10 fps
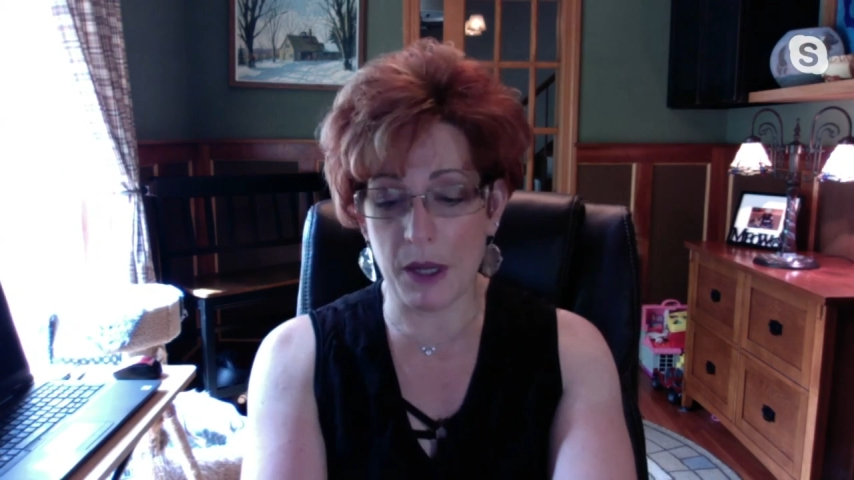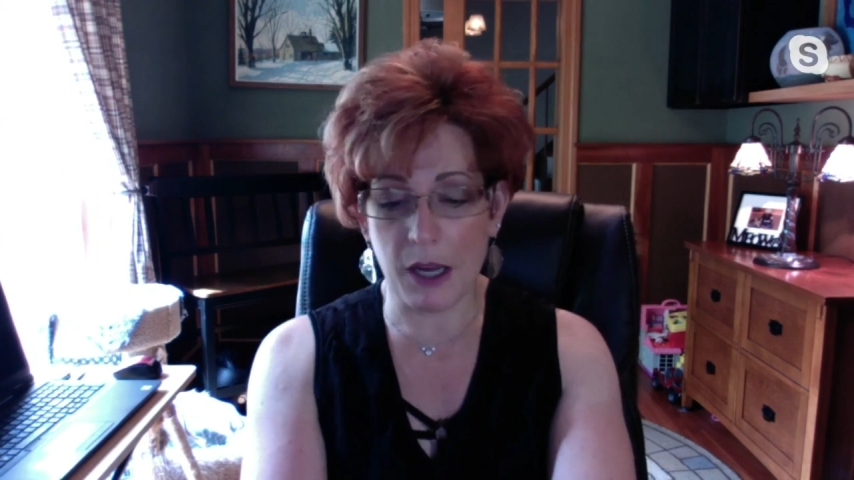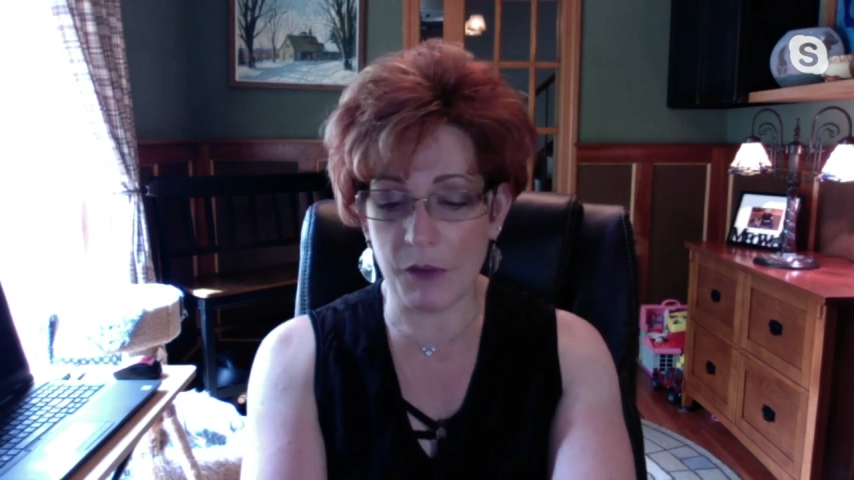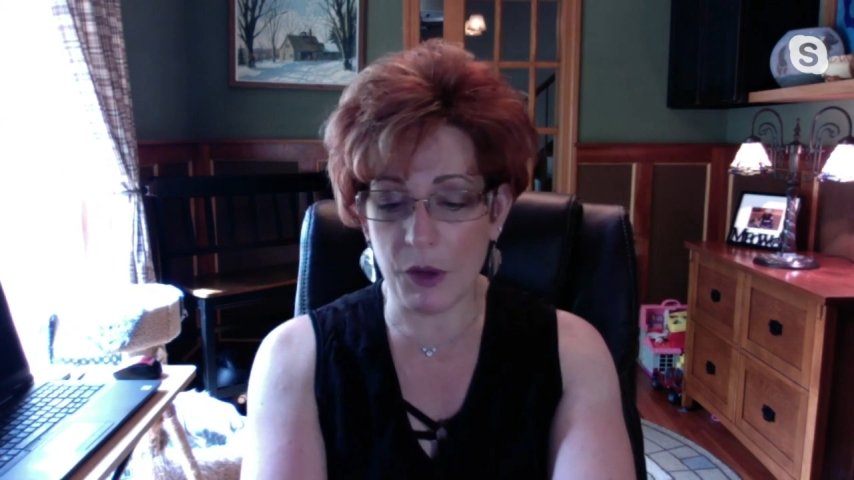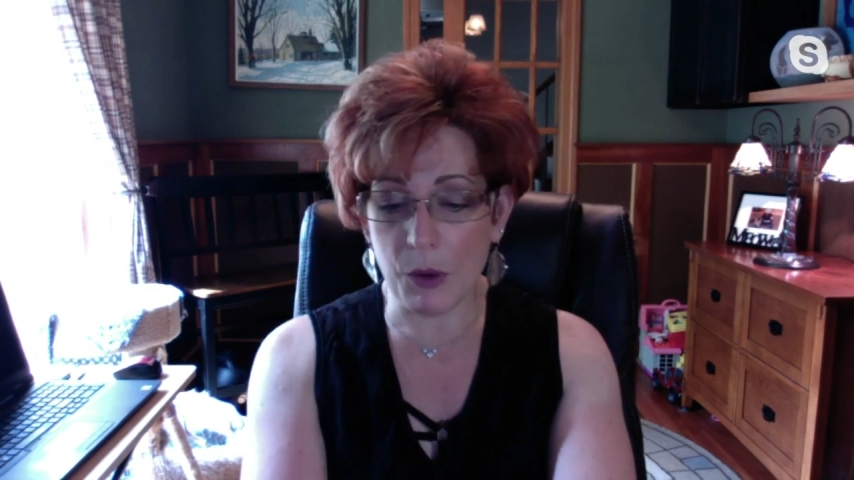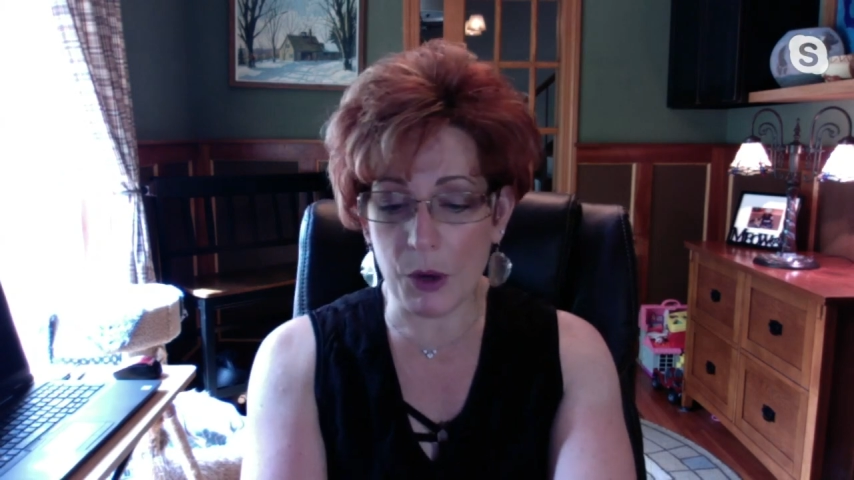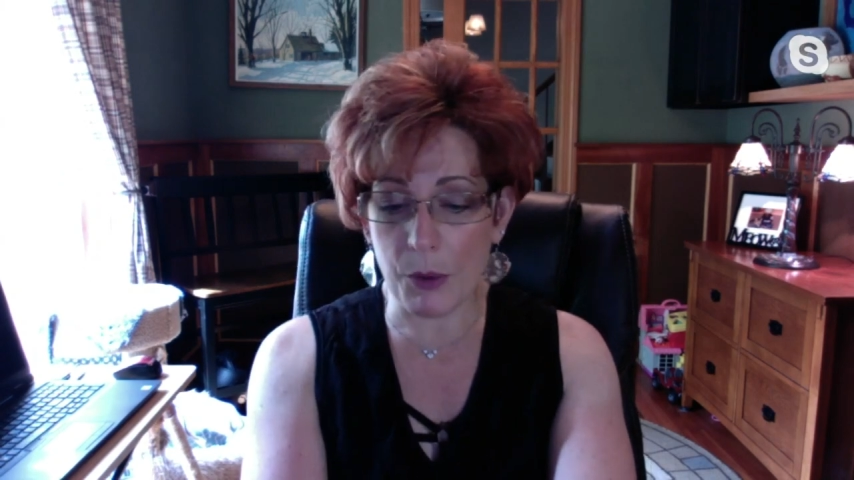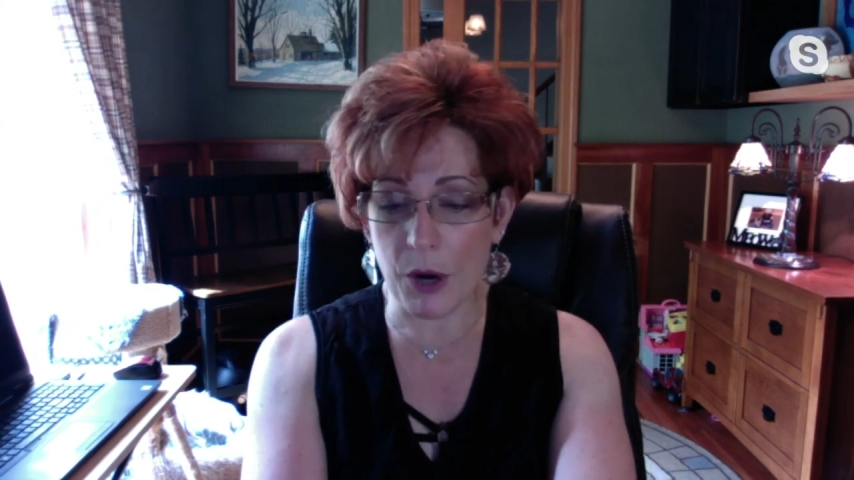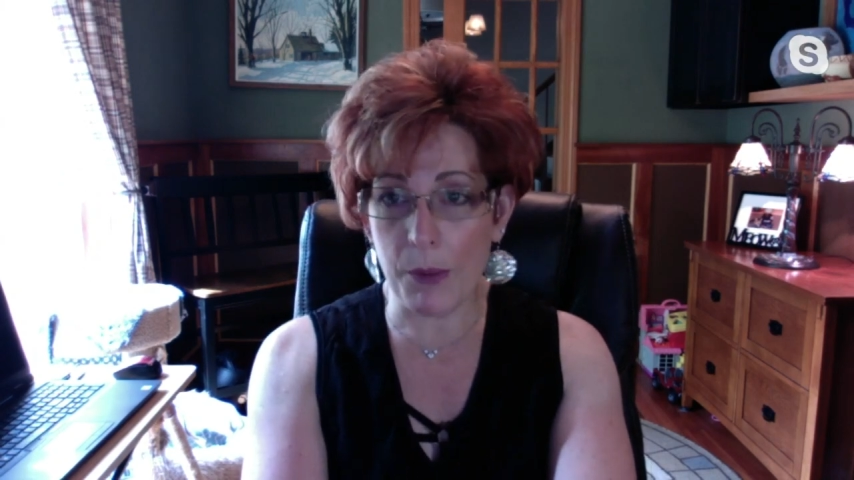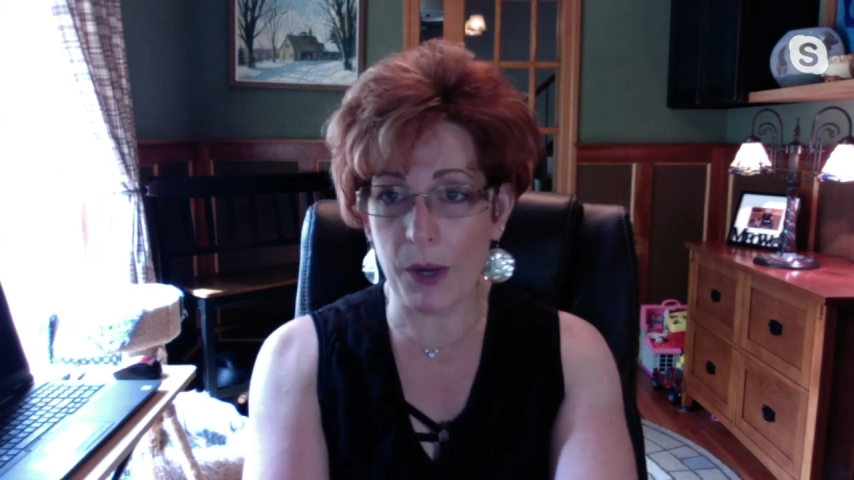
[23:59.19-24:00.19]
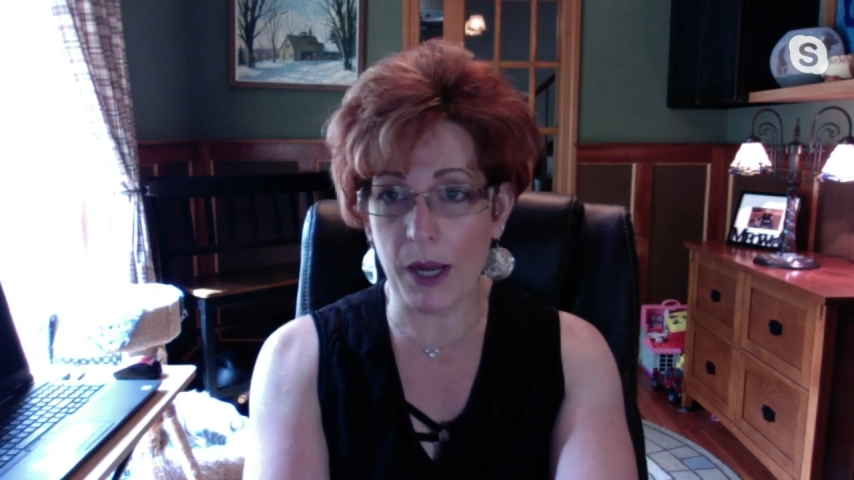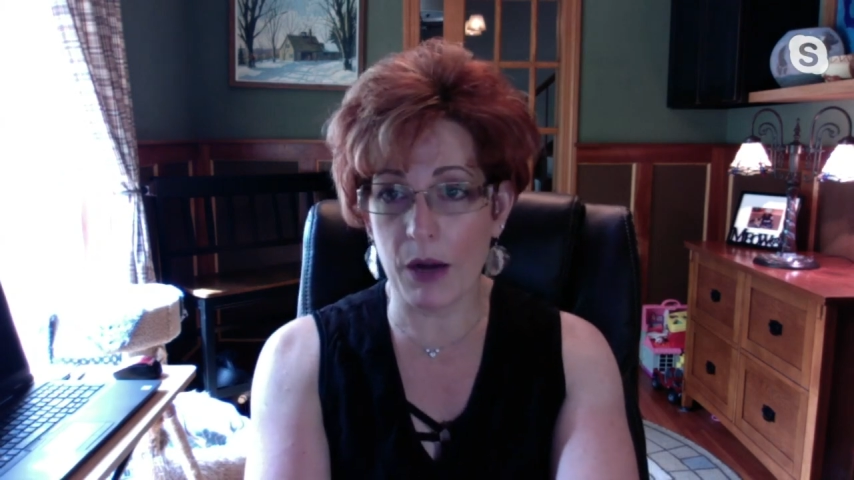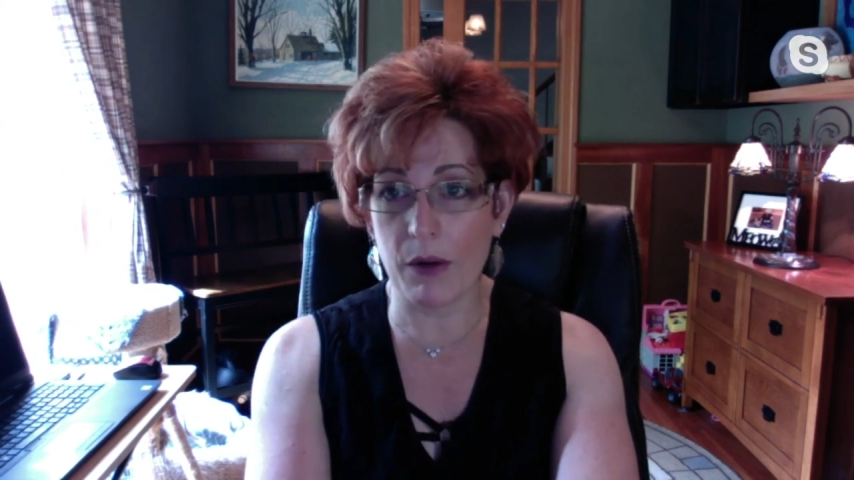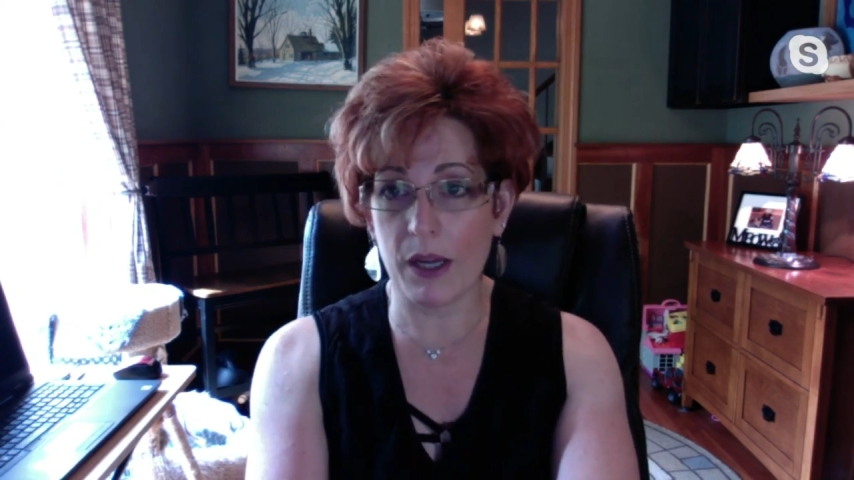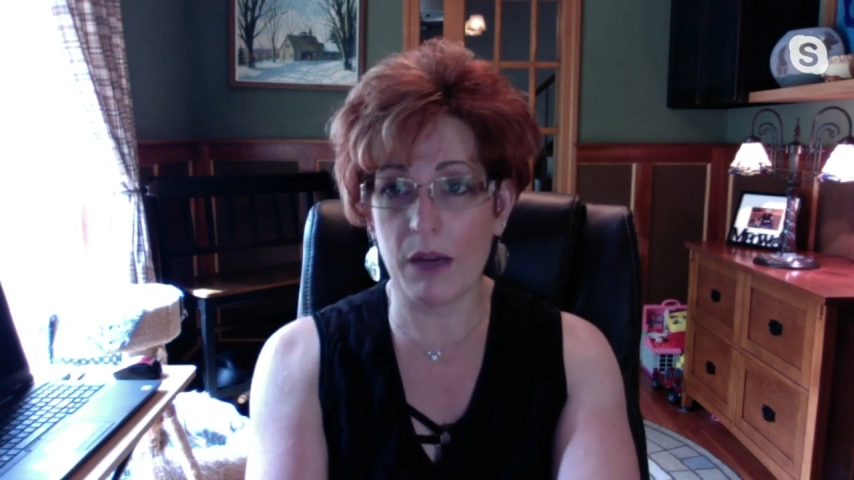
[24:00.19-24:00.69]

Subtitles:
Like if you own a property outright,